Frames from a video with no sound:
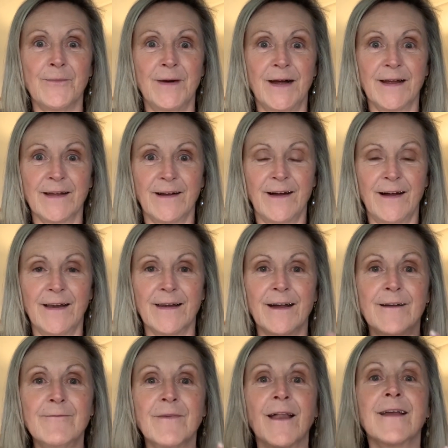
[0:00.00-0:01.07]
my God,
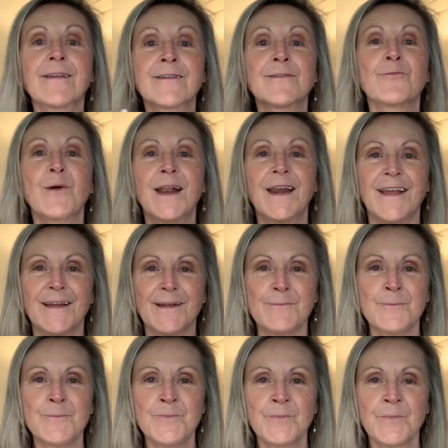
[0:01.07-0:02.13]
I'm like sweating.